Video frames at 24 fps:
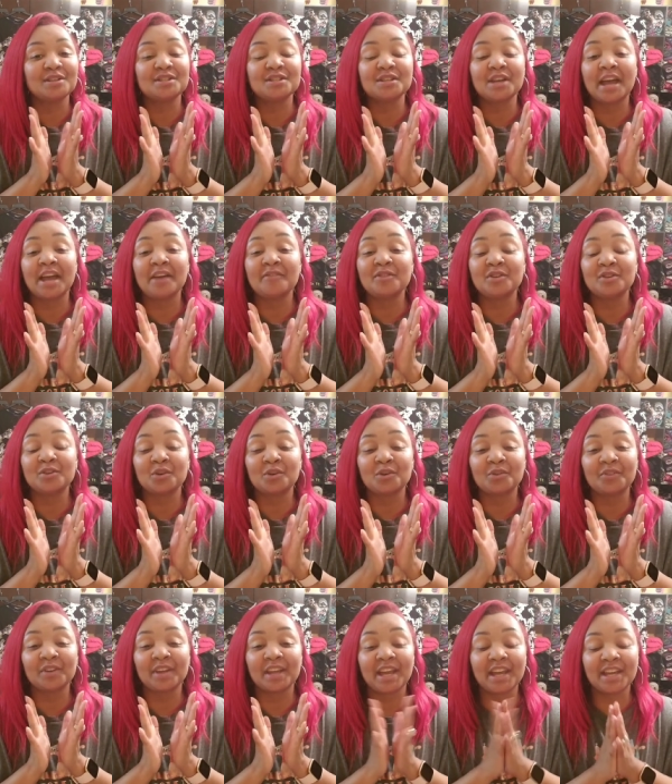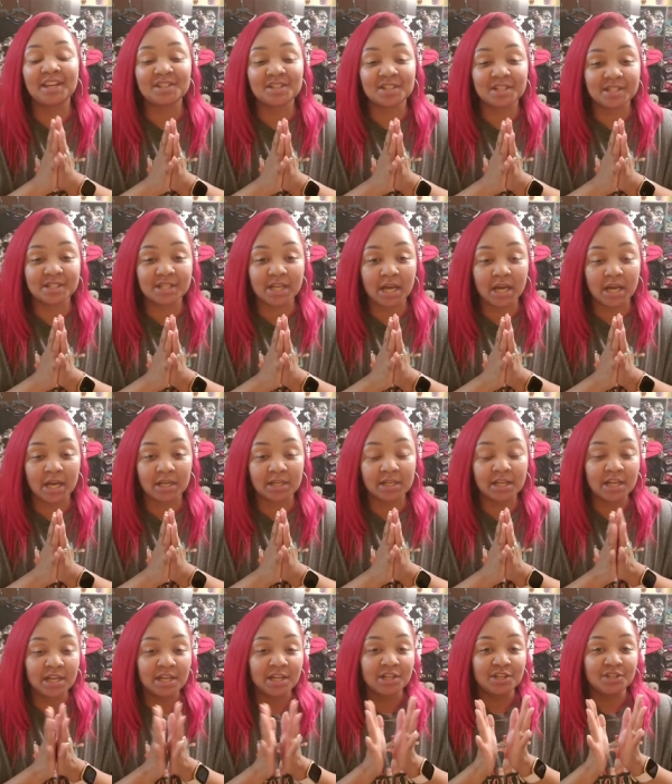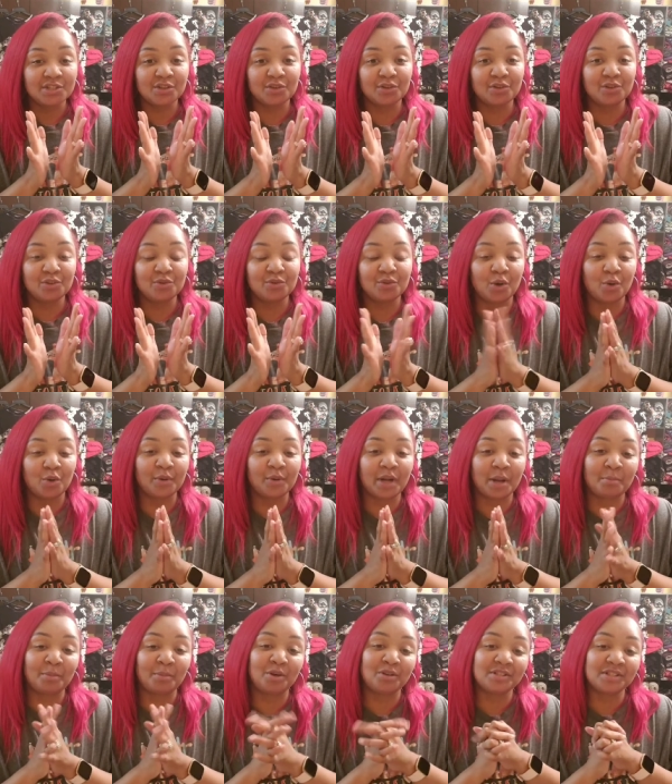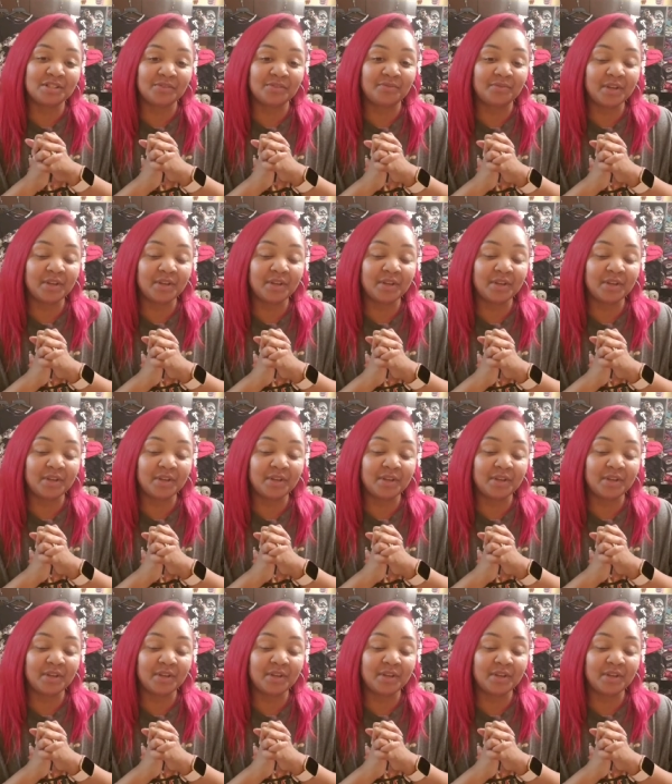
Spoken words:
to have your notifications on so you know when I post a